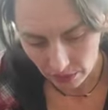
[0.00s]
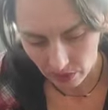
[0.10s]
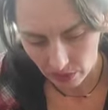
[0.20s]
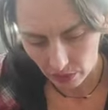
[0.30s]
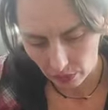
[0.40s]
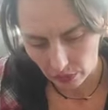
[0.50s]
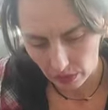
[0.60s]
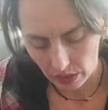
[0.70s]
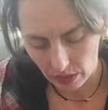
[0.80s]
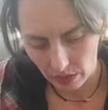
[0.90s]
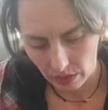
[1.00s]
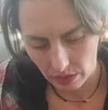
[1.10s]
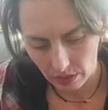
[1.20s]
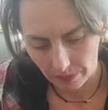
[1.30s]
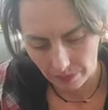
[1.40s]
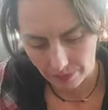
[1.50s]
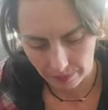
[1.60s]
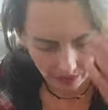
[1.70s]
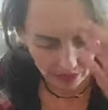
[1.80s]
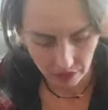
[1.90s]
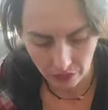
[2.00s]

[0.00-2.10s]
So these, say,